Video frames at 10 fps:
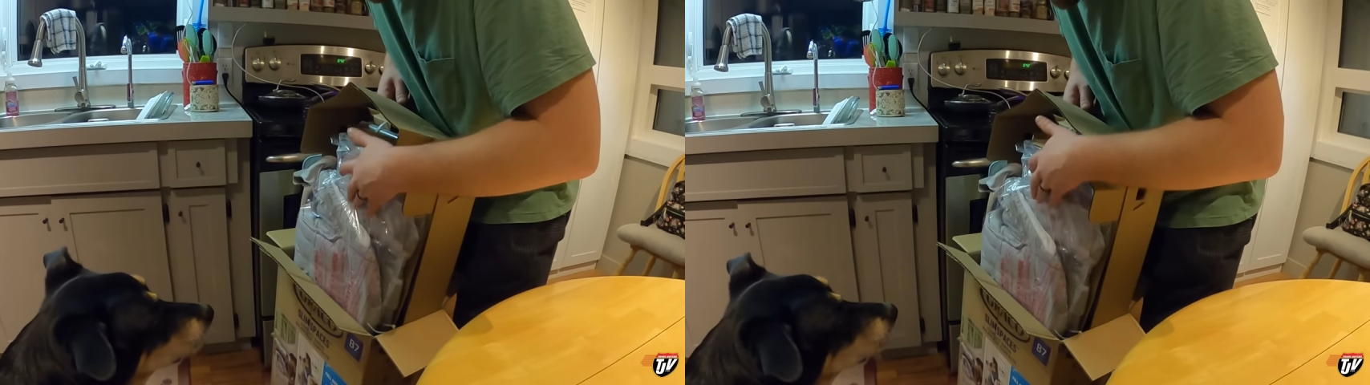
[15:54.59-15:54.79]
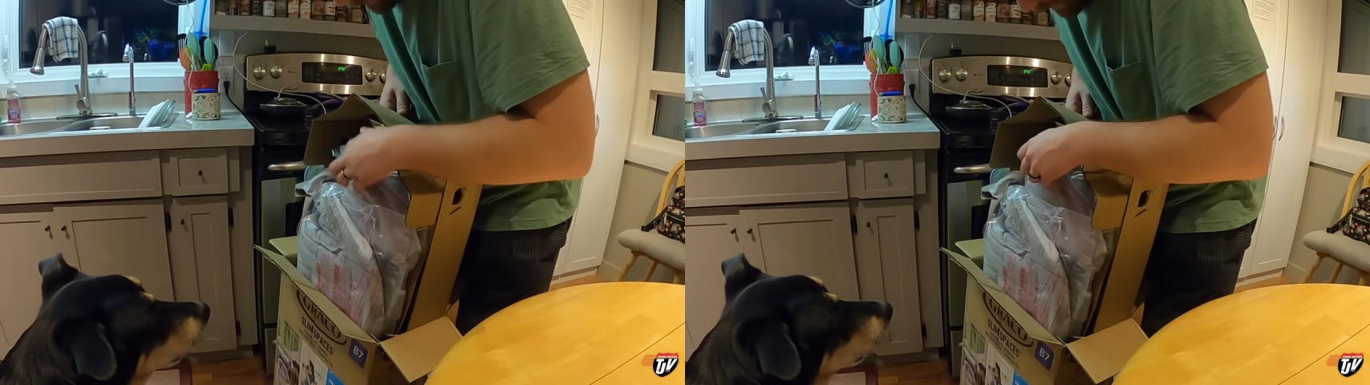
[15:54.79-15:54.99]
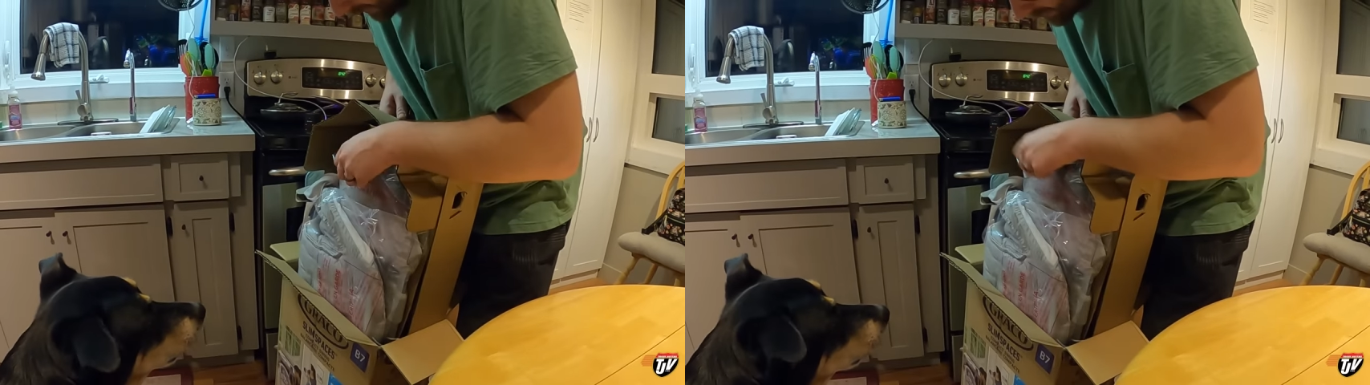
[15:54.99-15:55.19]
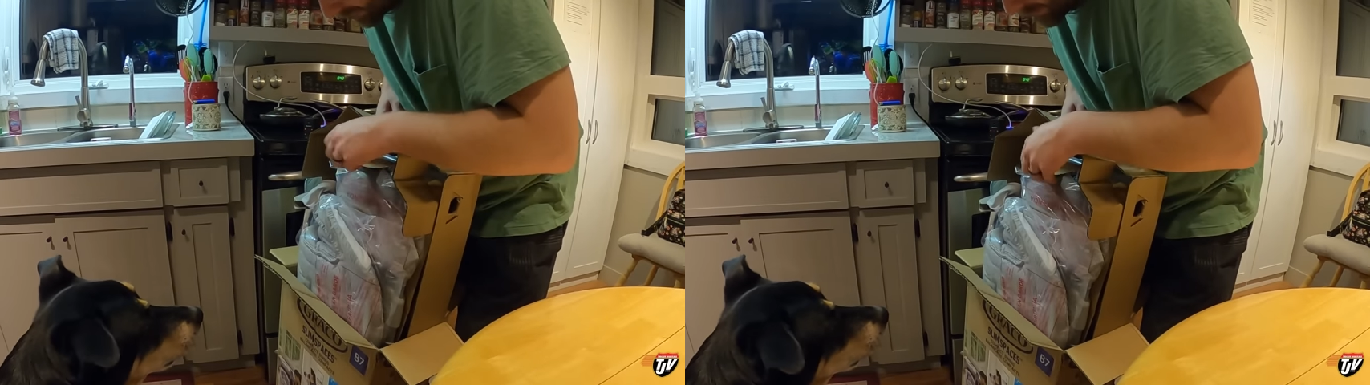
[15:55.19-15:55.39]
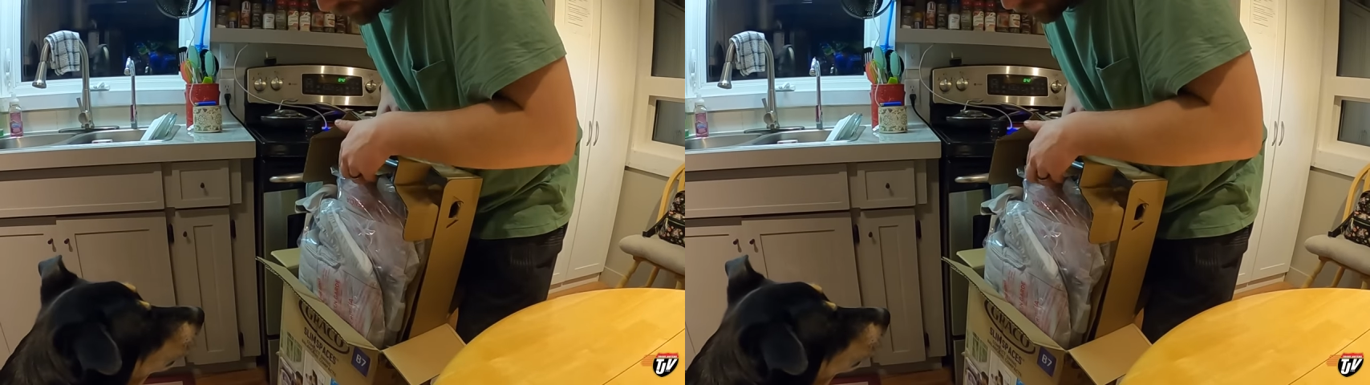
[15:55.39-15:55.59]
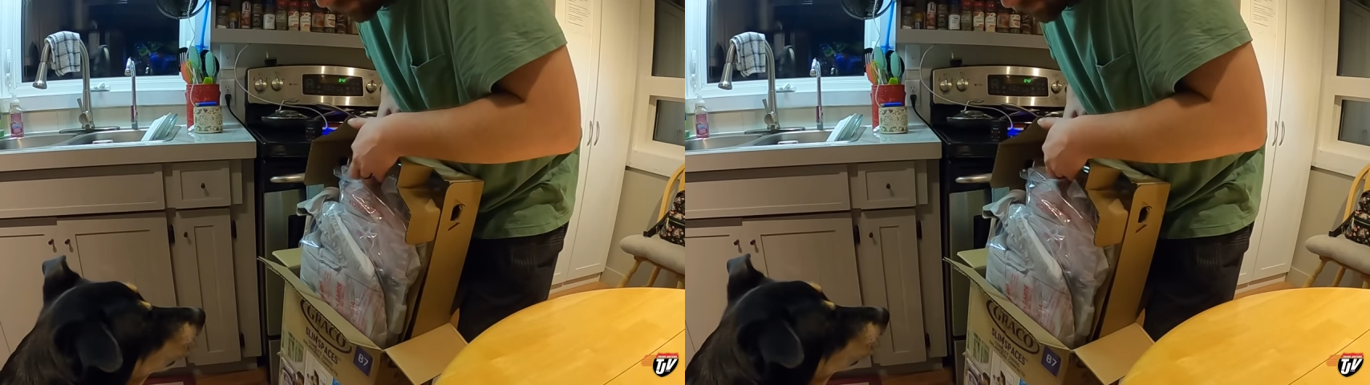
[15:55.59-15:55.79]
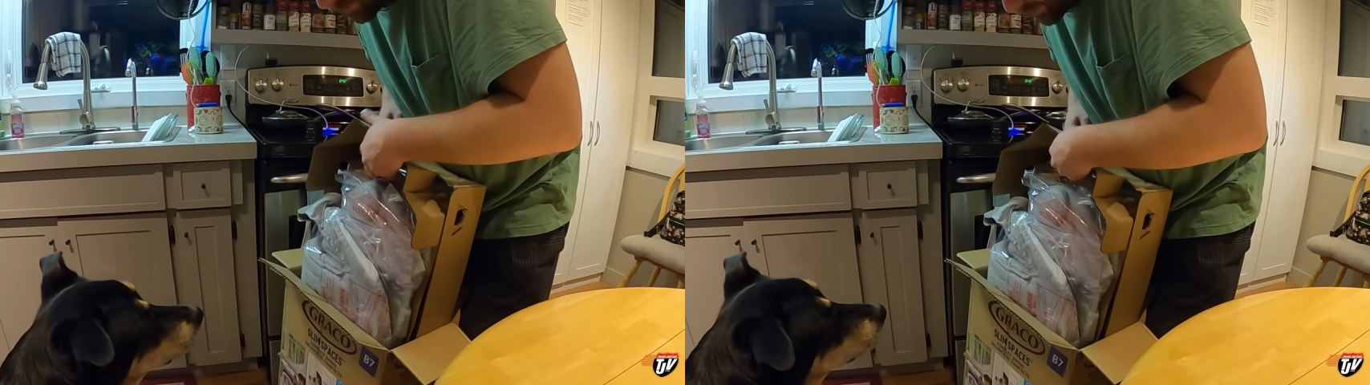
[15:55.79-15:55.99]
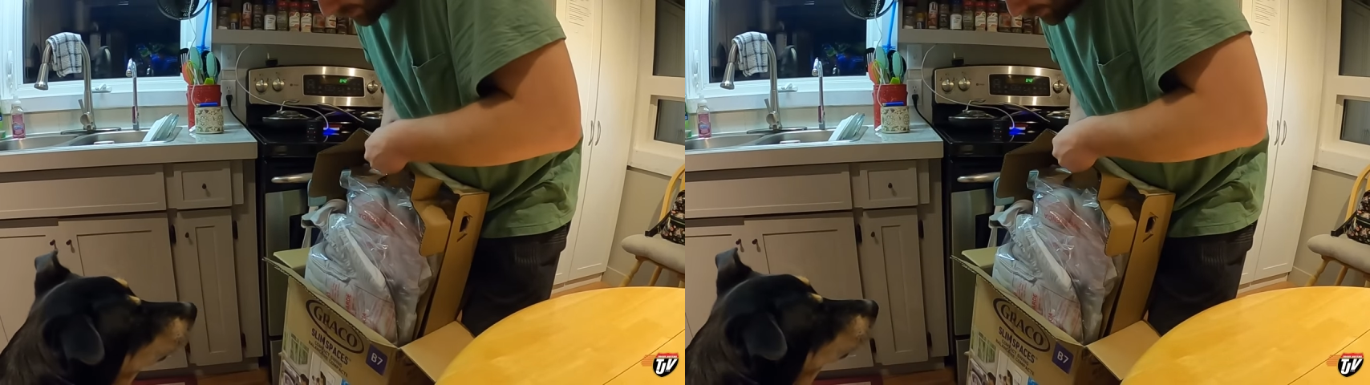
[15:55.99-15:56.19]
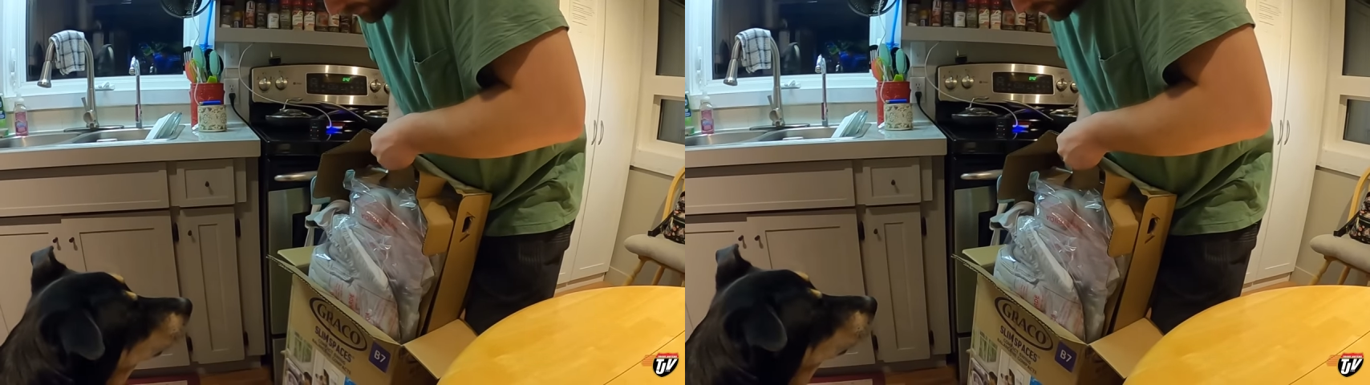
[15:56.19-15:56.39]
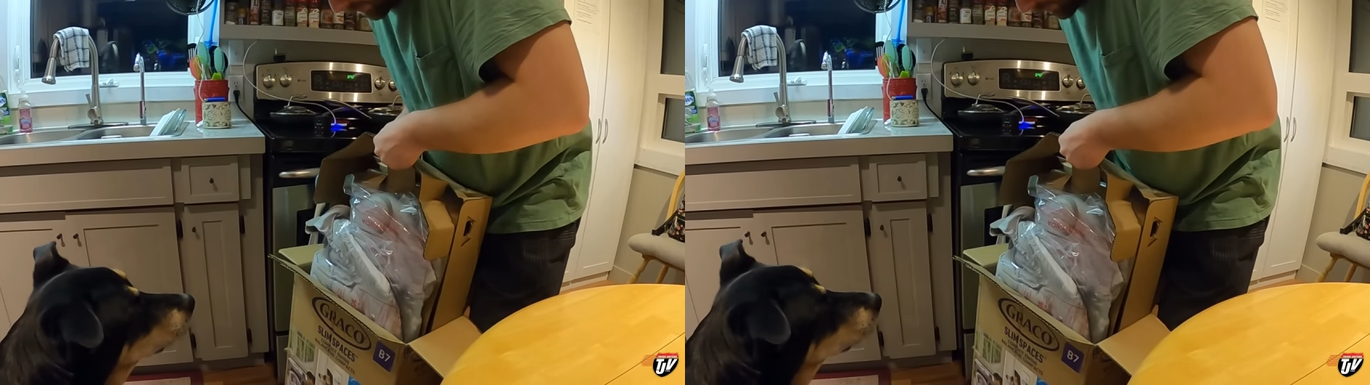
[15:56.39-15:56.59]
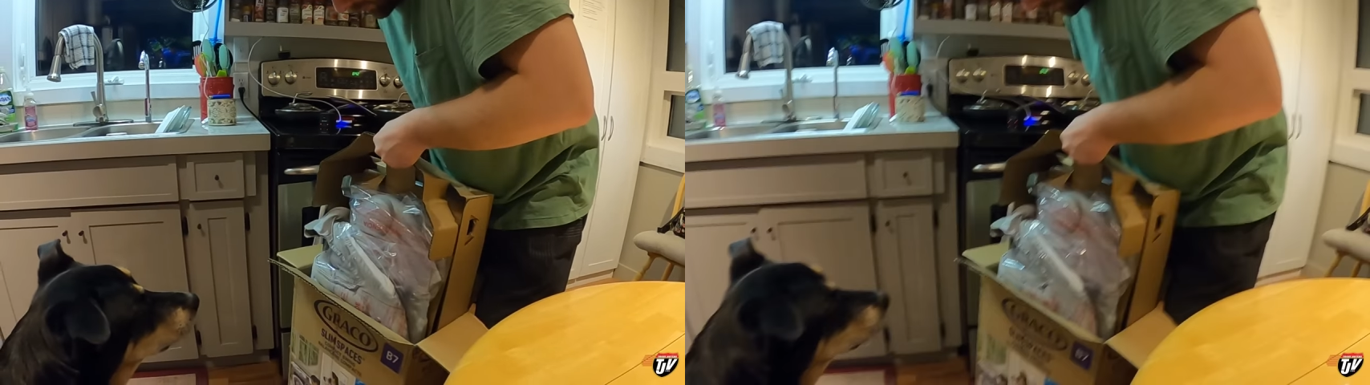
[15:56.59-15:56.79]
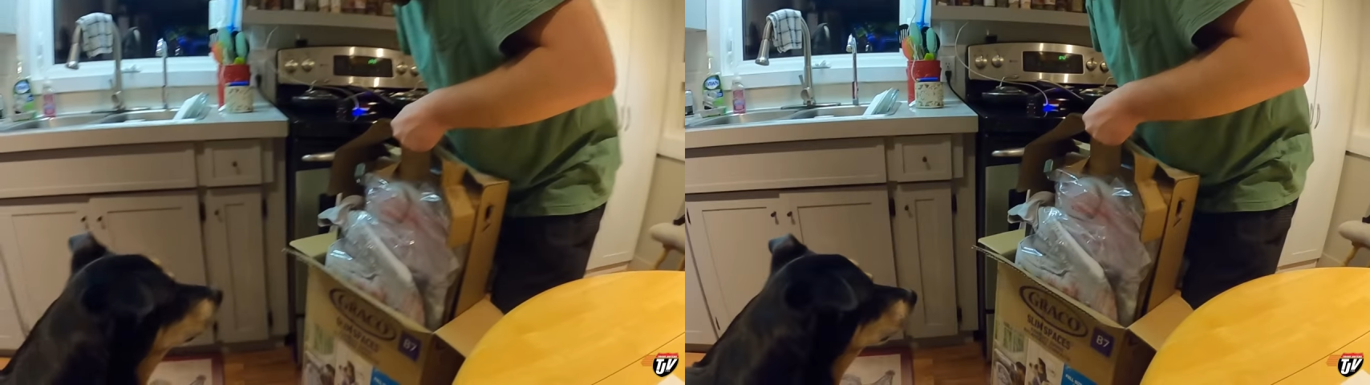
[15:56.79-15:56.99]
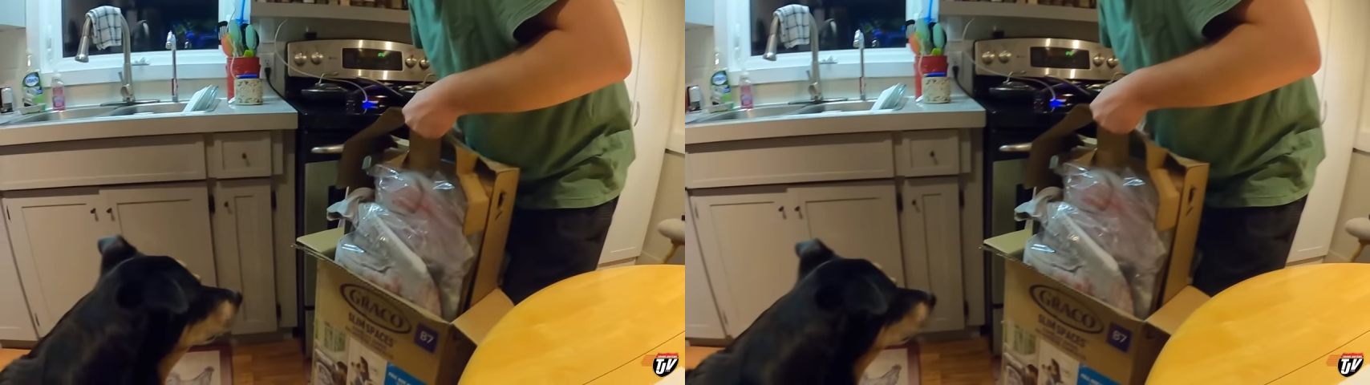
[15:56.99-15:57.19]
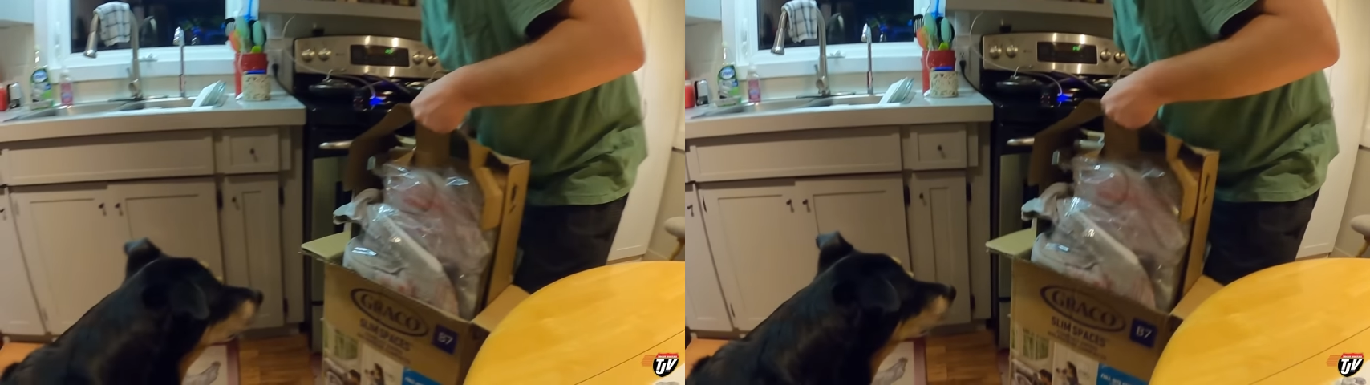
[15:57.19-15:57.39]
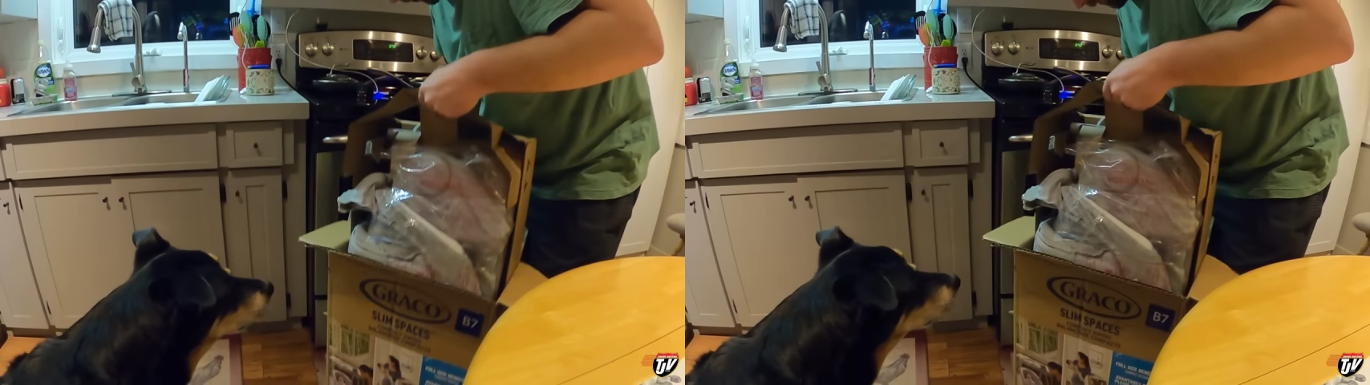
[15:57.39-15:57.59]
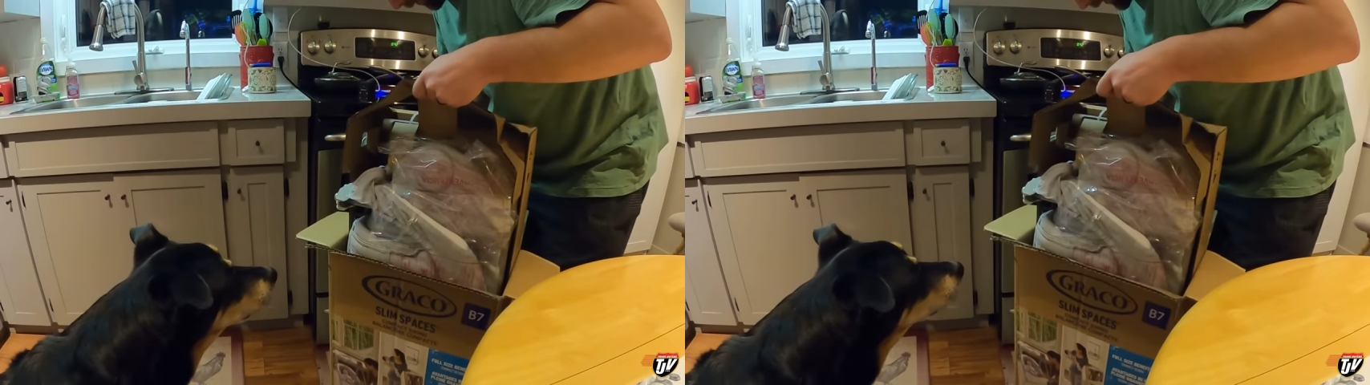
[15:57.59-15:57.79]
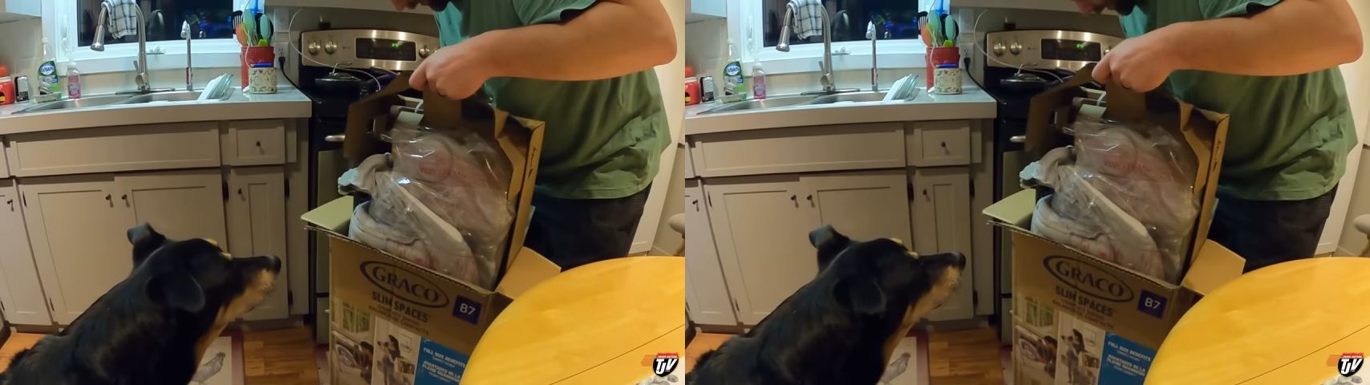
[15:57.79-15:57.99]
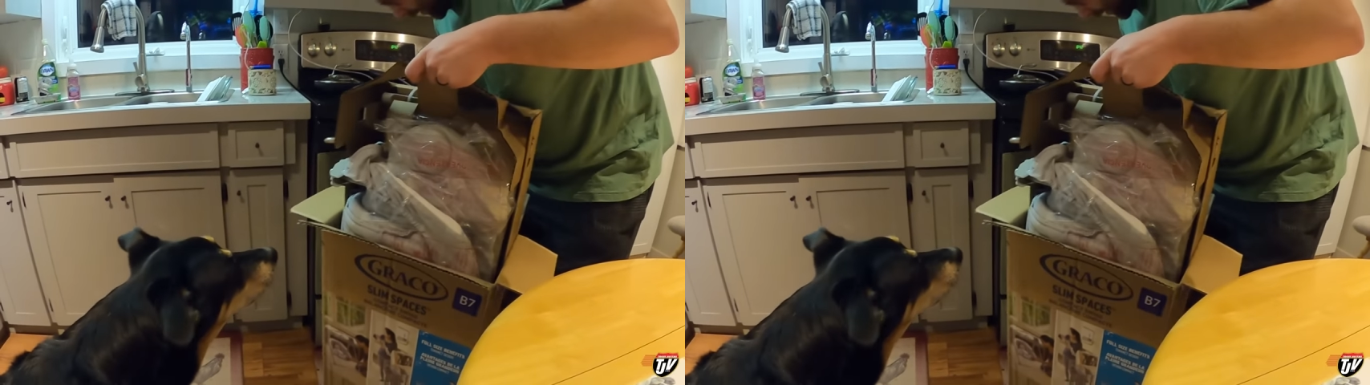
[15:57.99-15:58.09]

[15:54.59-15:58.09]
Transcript: Nobody's mouth can be seen.